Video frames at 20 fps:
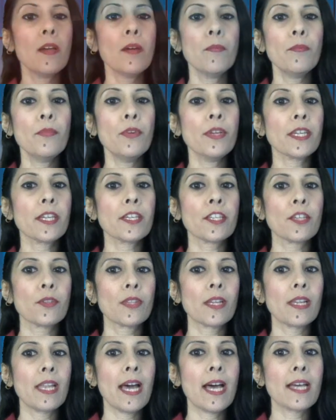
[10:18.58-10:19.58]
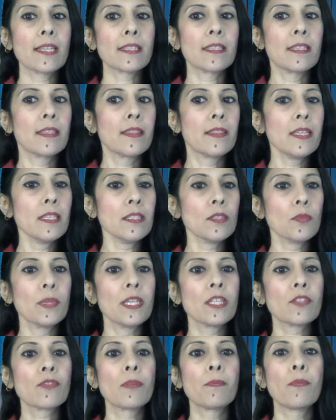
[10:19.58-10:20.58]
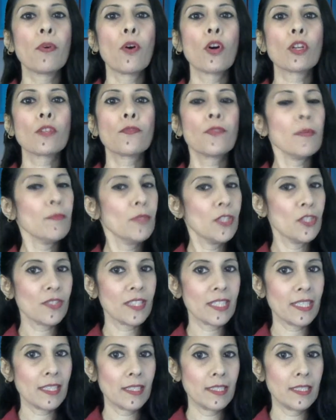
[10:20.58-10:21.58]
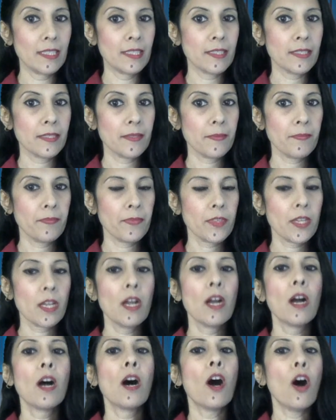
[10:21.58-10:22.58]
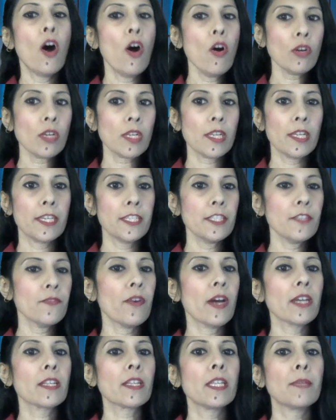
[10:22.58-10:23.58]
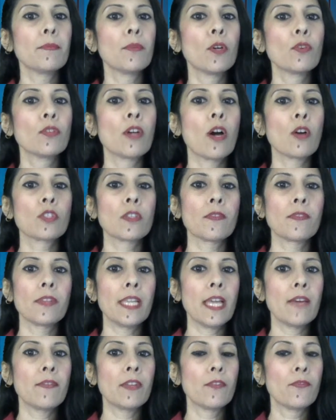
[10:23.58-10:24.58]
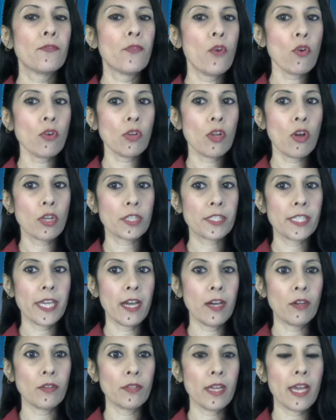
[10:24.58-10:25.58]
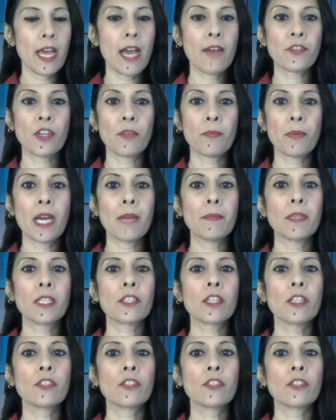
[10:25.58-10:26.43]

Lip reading: Bringing you the last in this week's report from New Zealand. Auckland finally moved out of level 4 lockdown after Prime Minister